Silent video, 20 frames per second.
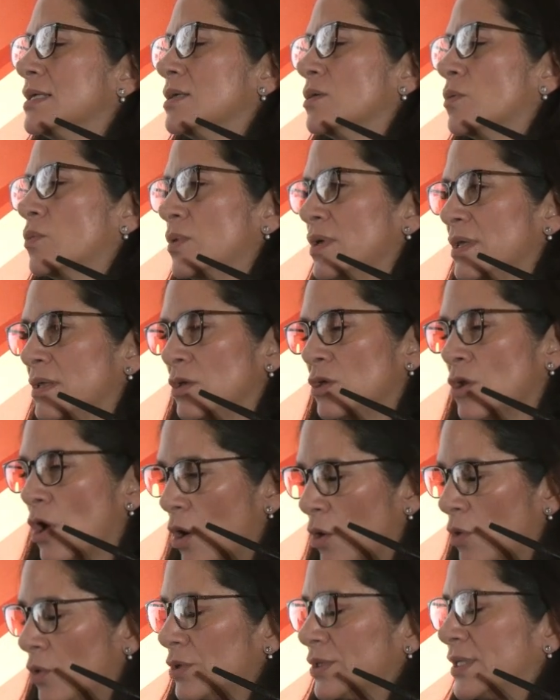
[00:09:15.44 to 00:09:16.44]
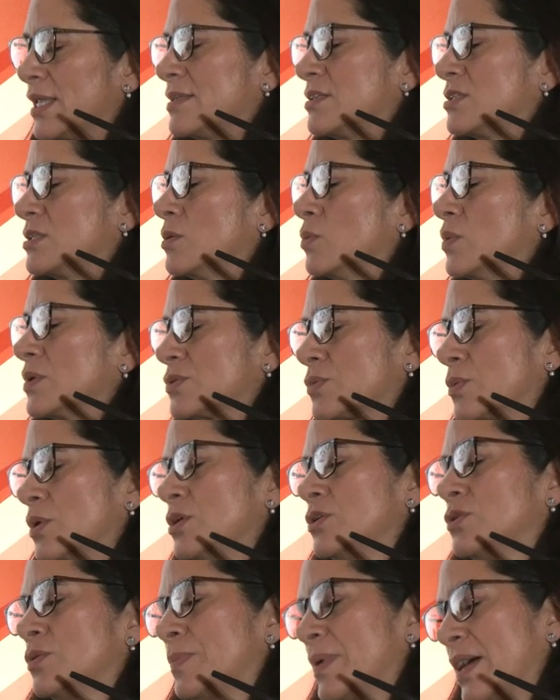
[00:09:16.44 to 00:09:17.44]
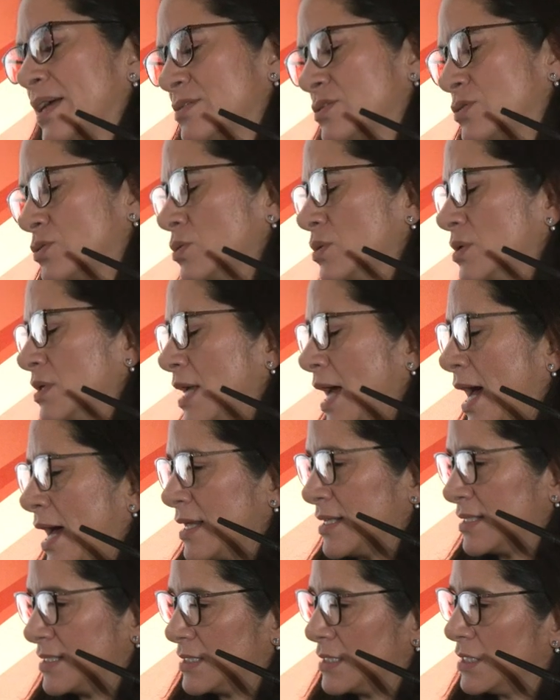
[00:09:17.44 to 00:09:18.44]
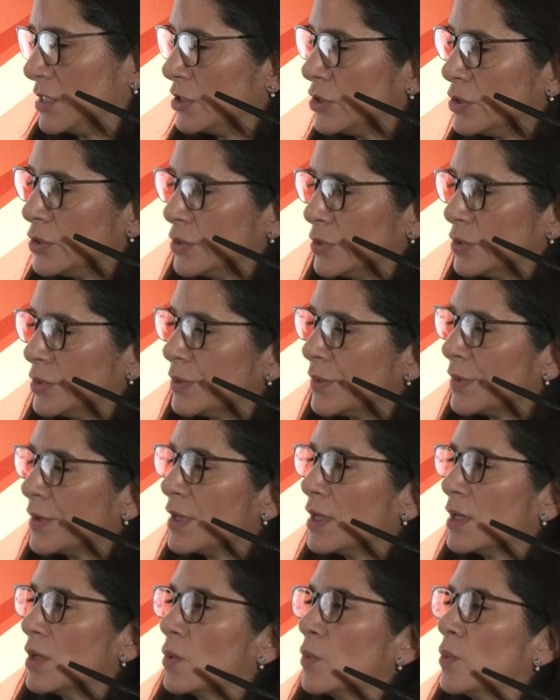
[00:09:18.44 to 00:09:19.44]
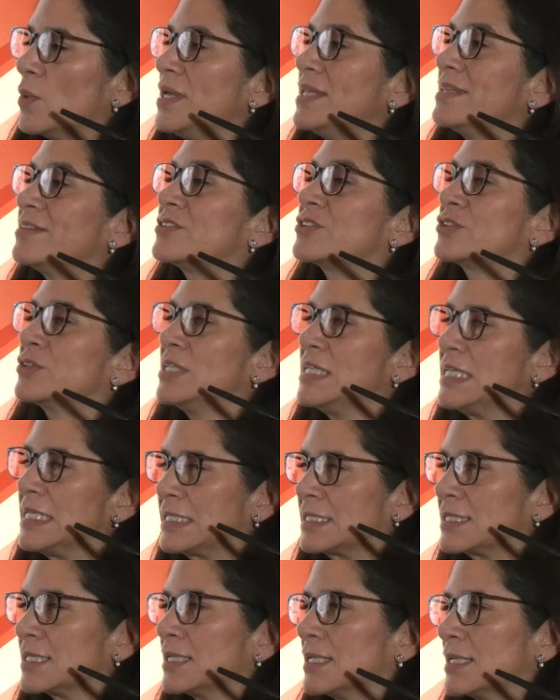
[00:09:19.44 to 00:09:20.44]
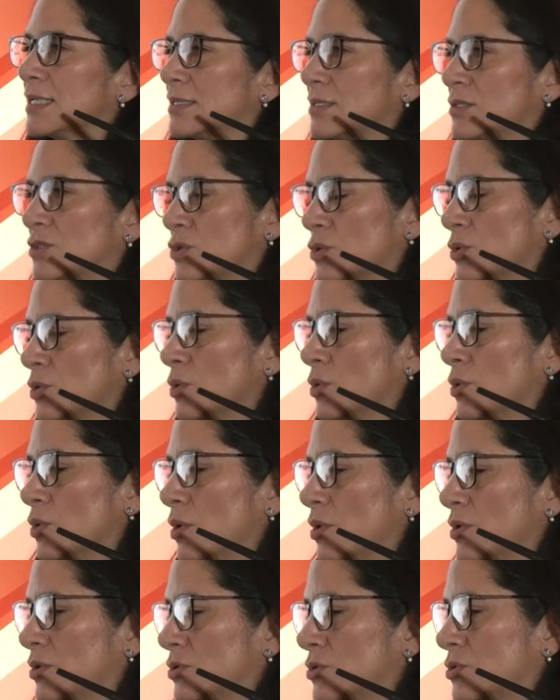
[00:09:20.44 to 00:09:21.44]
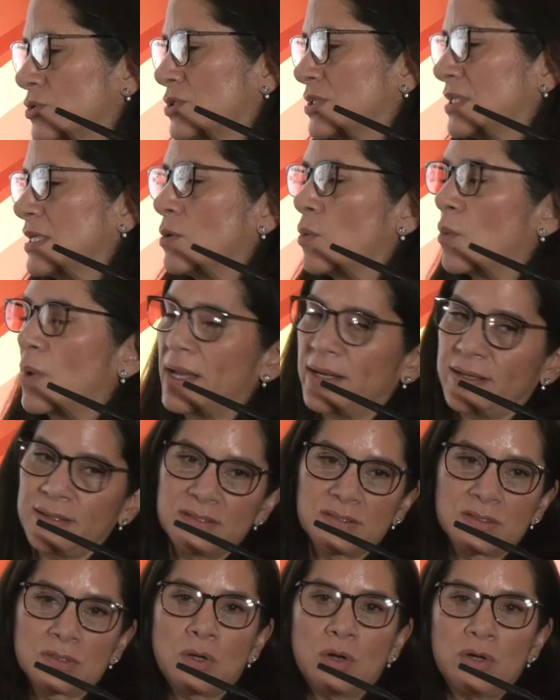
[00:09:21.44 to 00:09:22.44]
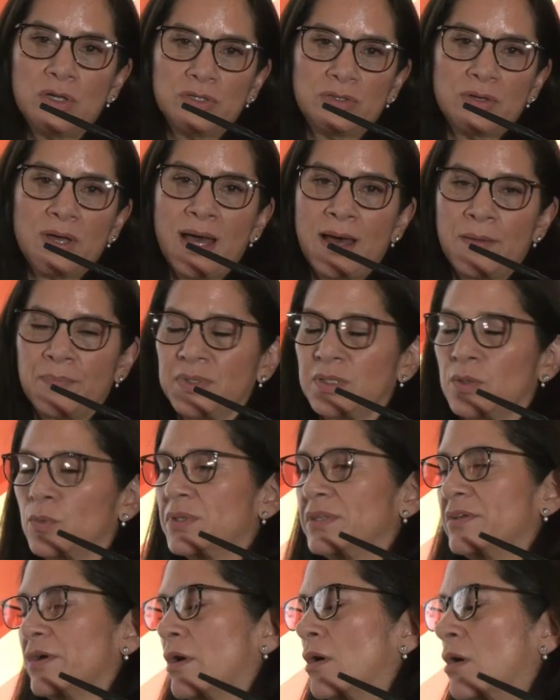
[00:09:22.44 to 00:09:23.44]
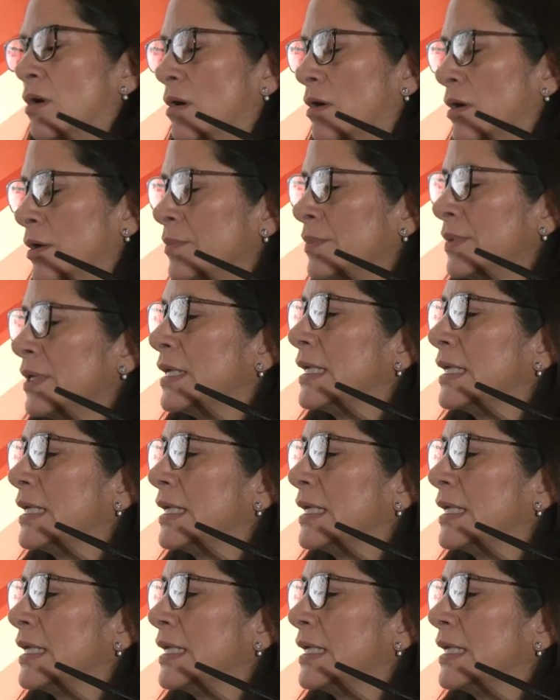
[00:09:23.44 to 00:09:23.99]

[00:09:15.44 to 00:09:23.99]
We know that she was going to pass to the ICU. We treat to see what is going to happen with the arm,